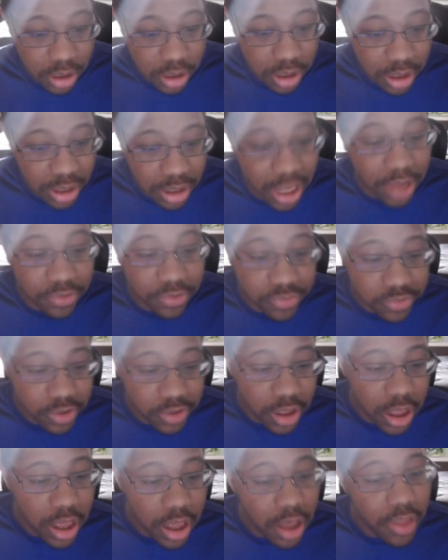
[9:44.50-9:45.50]
Yes,
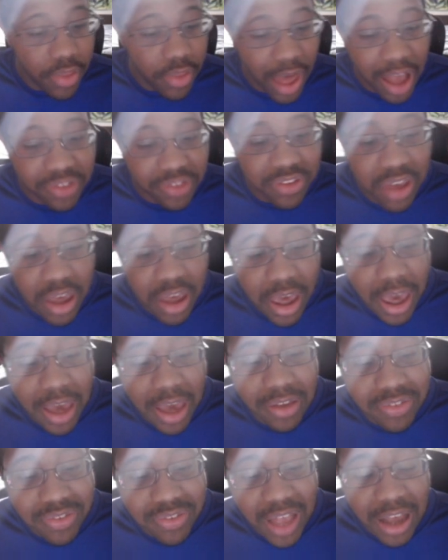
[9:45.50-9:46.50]
that's
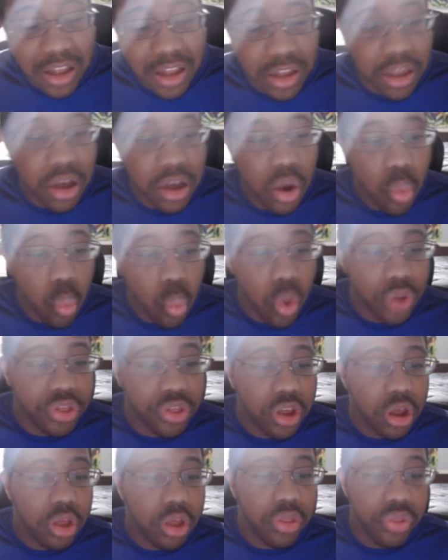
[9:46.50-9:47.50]
exactly what
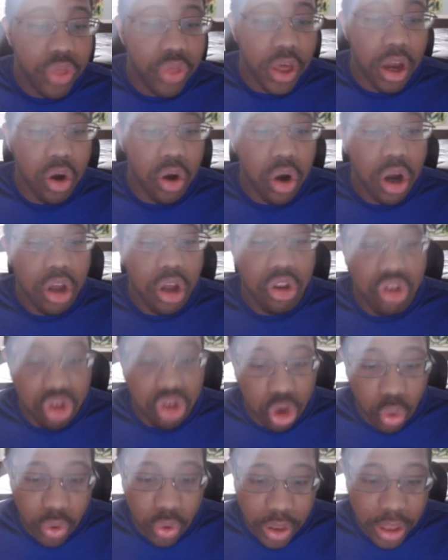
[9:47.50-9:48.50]
they're
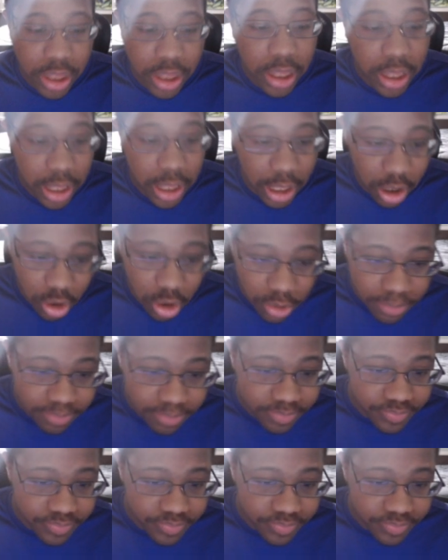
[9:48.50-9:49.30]
doing here.